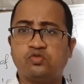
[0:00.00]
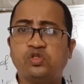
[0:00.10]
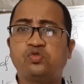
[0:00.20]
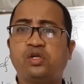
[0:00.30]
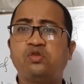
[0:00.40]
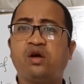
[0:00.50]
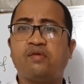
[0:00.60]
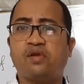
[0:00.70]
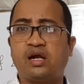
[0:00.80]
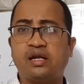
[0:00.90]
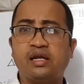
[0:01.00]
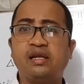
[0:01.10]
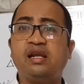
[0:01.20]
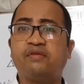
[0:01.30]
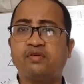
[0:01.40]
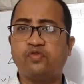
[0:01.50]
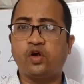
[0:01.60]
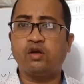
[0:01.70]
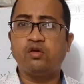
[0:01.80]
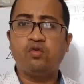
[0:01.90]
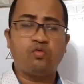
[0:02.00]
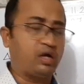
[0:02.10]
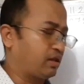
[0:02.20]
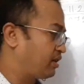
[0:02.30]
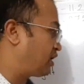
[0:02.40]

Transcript: which one you have learned in 11.1.